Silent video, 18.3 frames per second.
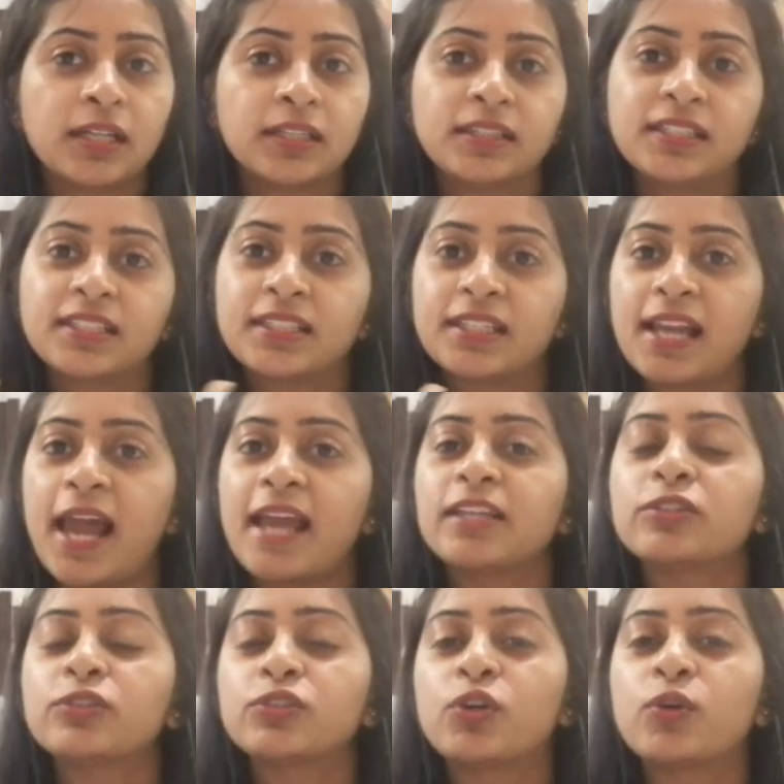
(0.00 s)
This
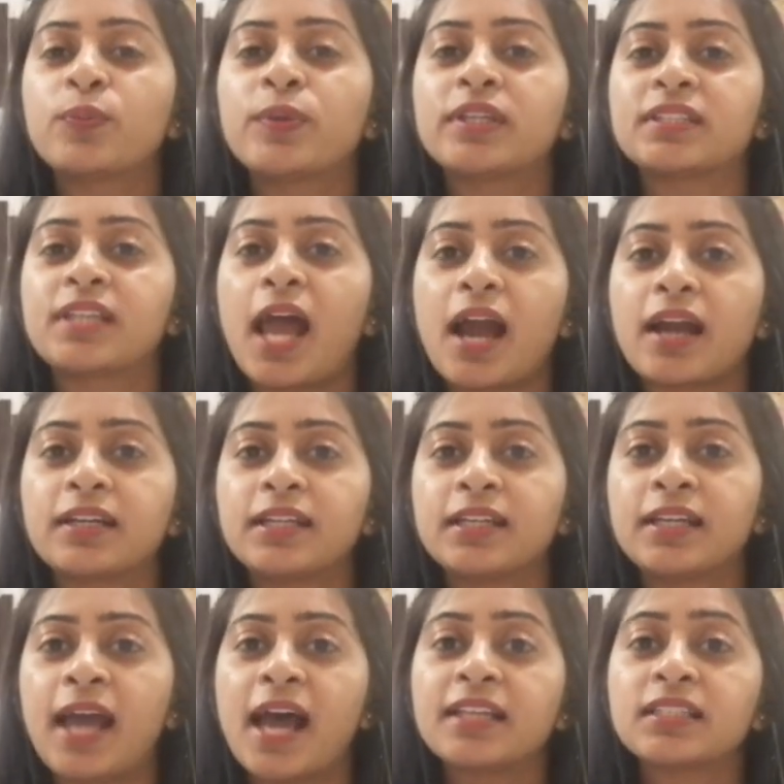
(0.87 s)
lysosome is
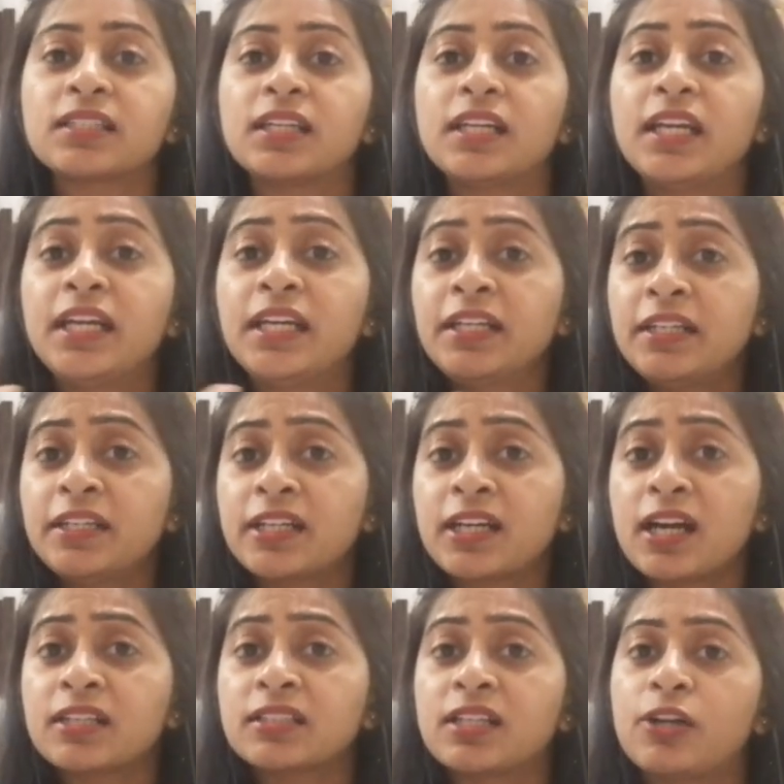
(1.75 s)
acting as
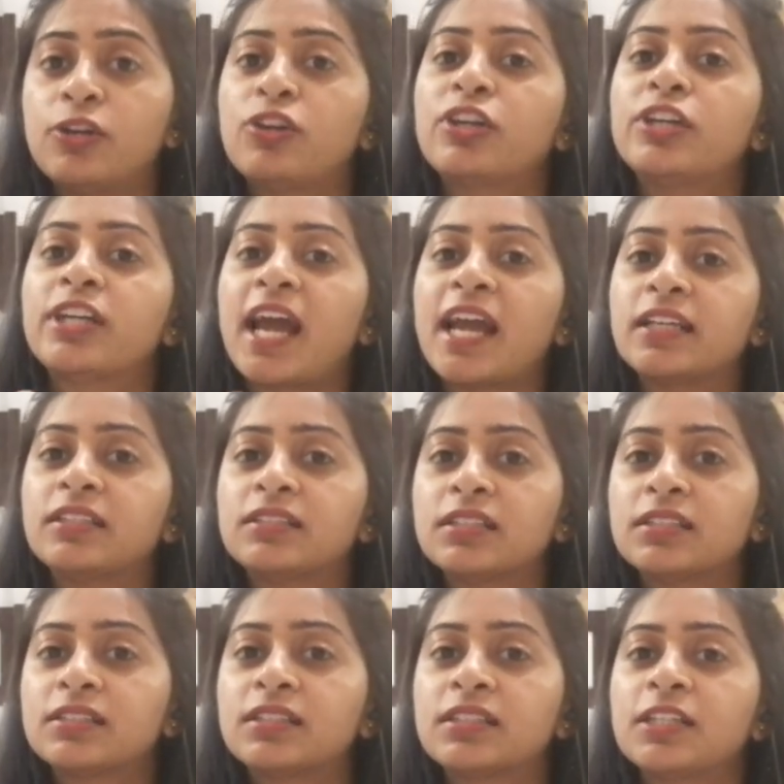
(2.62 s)
intracellular
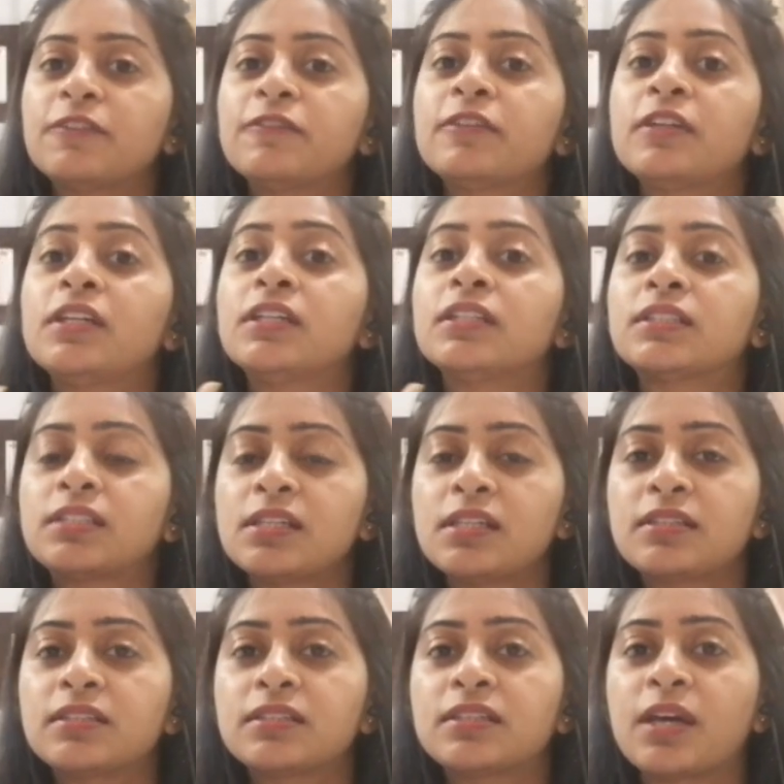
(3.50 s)
digestive
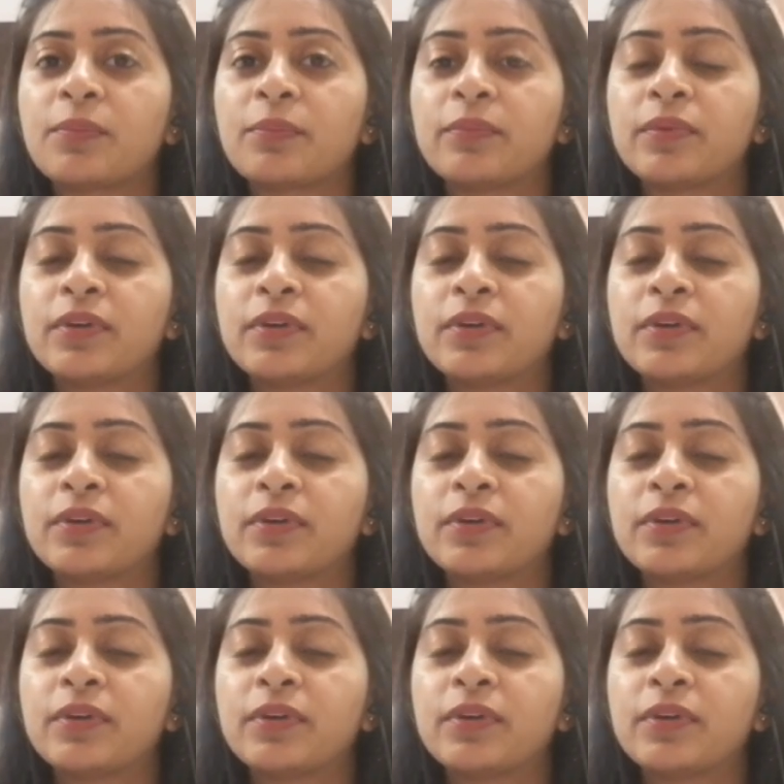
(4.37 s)
system.